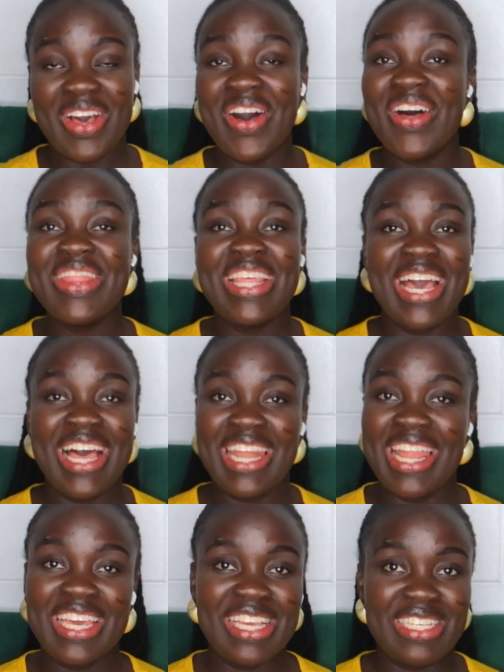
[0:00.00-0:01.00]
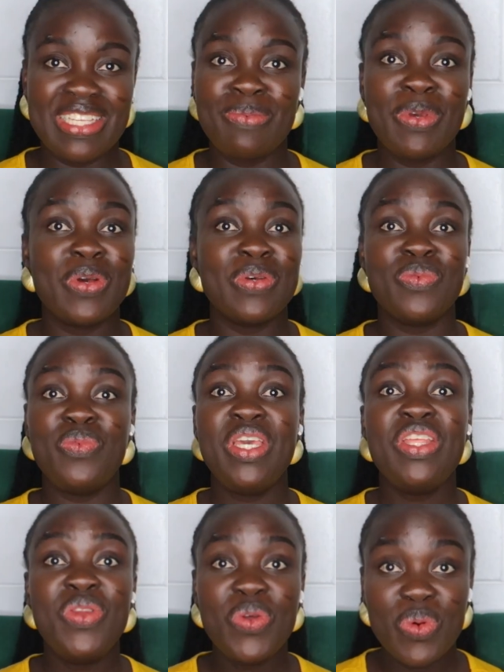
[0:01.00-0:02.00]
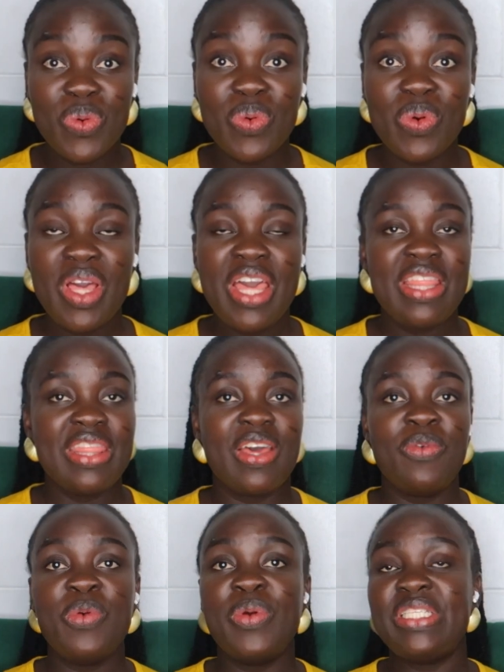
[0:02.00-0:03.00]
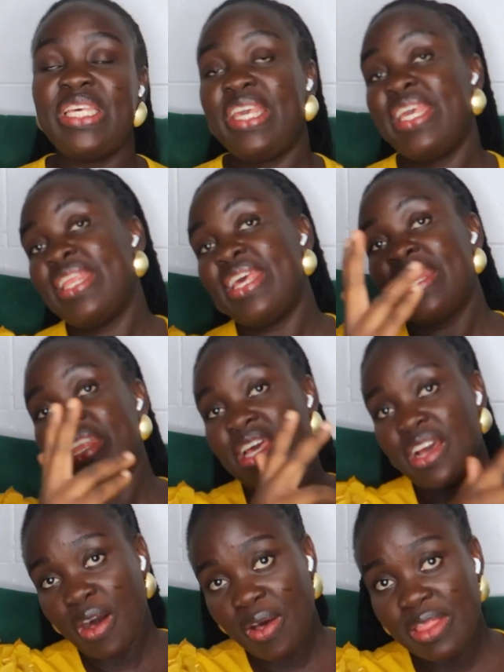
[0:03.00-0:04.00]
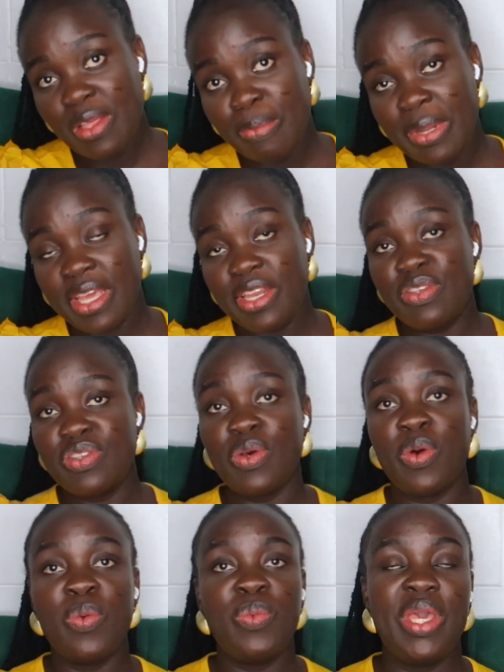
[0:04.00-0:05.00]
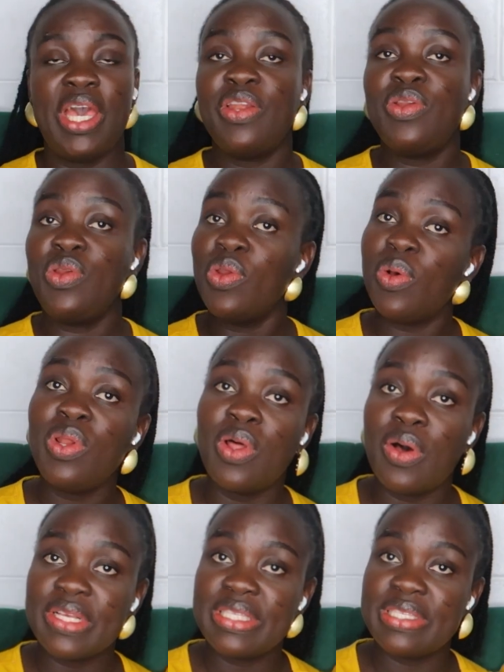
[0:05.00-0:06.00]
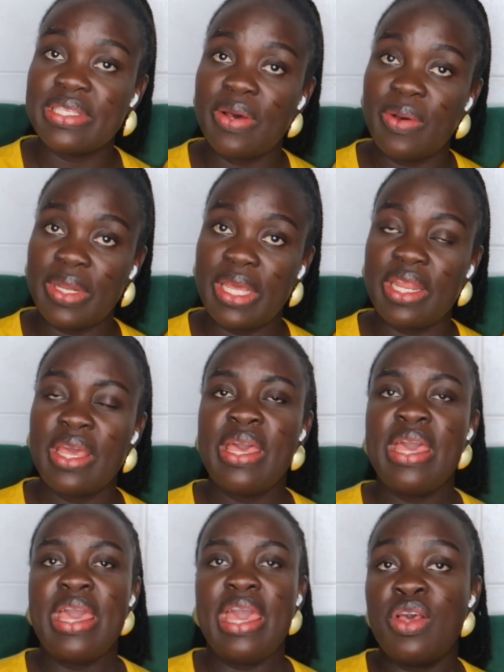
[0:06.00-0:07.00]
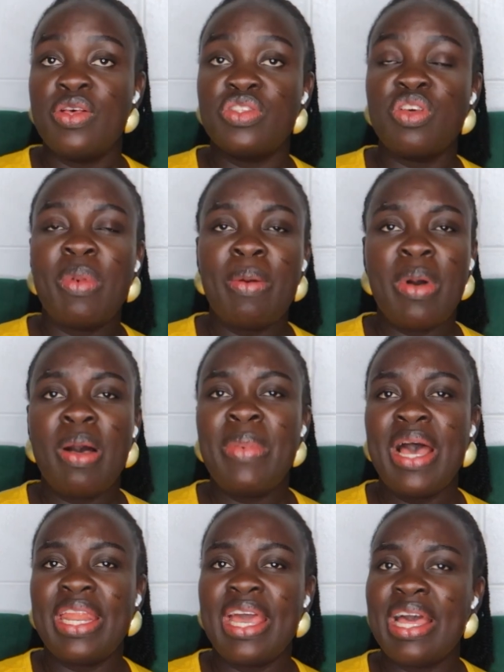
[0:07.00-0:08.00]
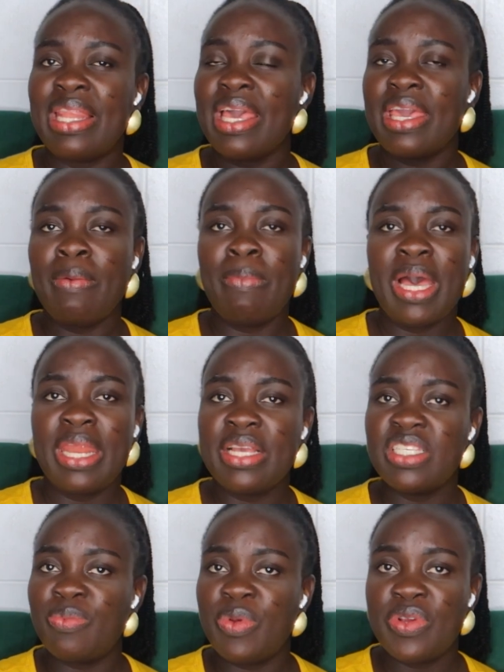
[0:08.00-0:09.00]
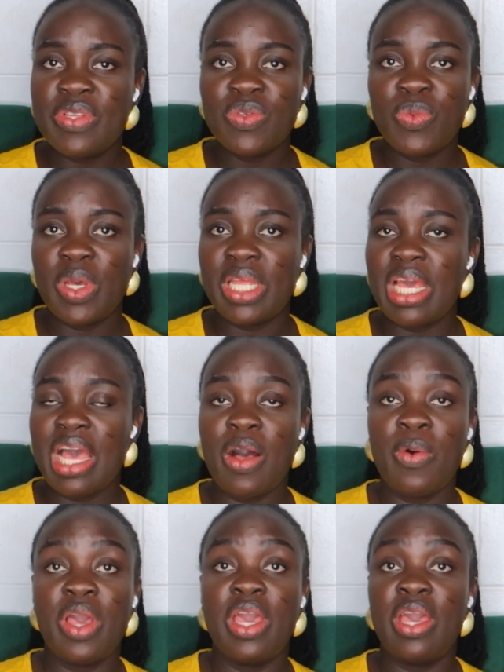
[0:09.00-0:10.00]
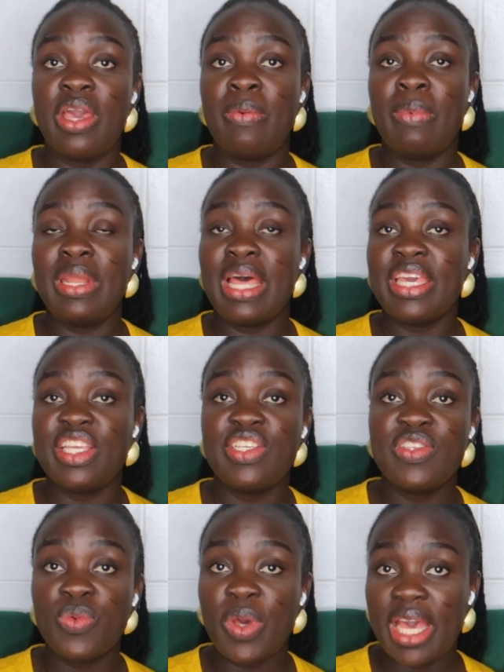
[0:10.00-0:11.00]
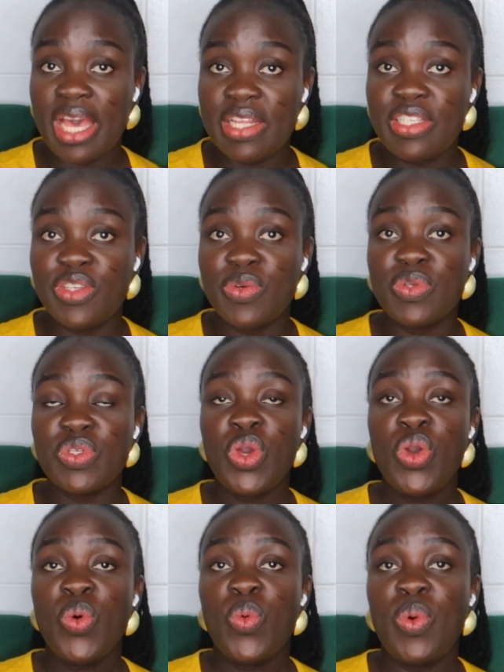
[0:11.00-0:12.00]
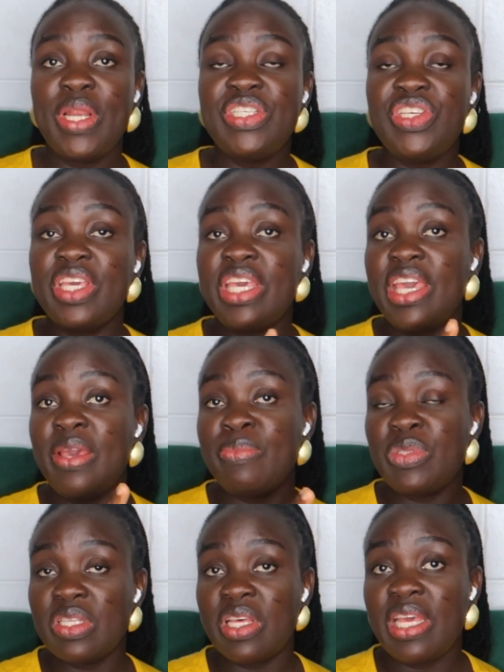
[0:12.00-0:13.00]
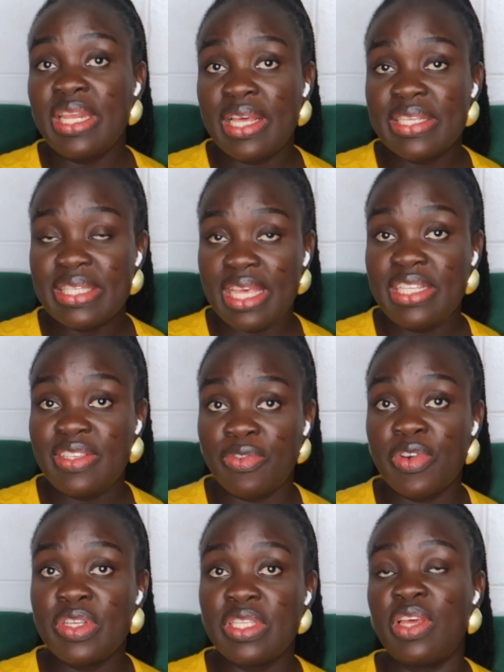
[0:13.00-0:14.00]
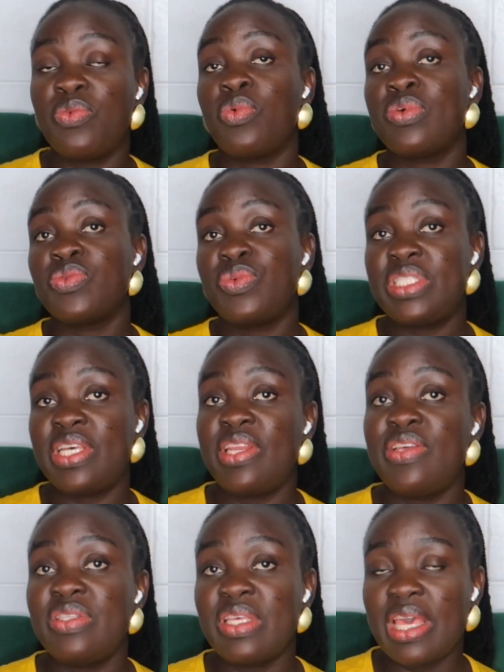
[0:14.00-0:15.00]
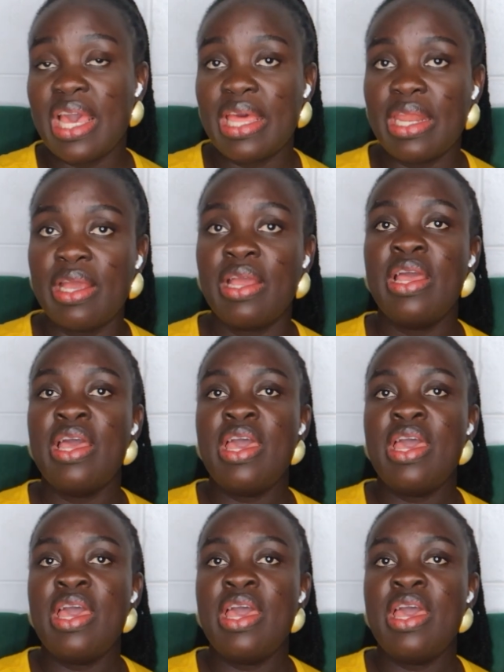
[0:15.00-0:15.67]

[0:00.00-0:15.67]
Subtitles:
on the hand luggages because we knew that we were taking it on the plane. So we had no locks on it. So my mom had like a bad experience with how her luggages were handled when she came to the States first and was returning to Ghana,